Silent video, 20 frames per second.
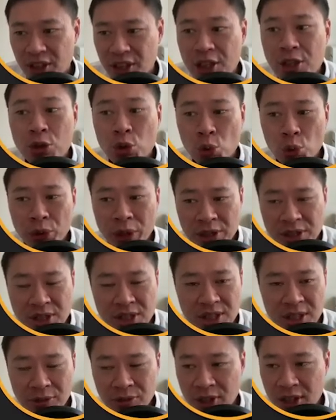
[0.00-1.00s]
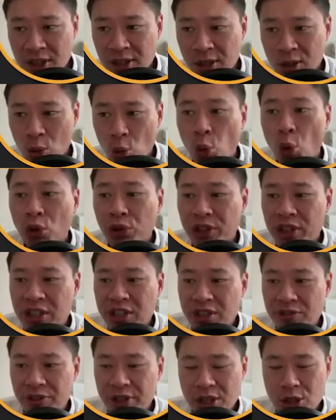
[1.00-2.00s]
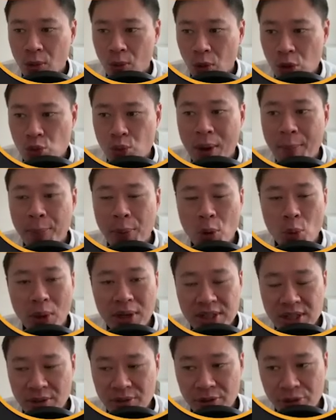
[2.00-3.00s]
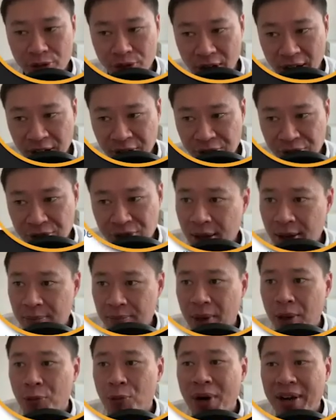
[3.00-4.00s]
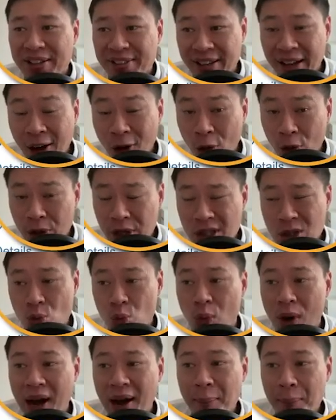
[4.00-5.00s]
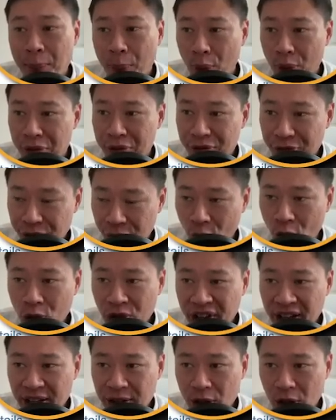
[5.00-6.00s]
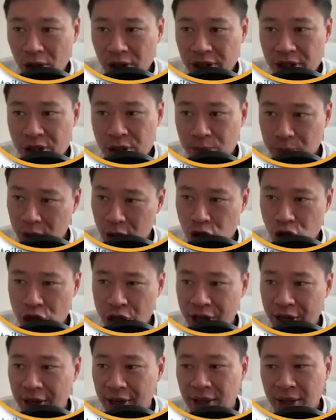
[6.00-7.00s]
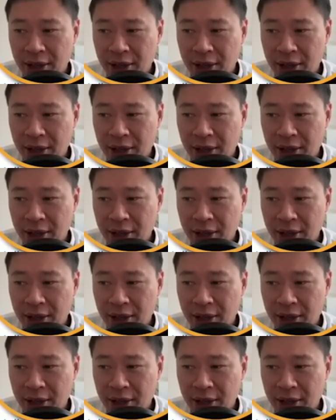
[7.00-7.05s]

In 2017, quarterly dividends was 1.175, but right now it's $1.49 per share.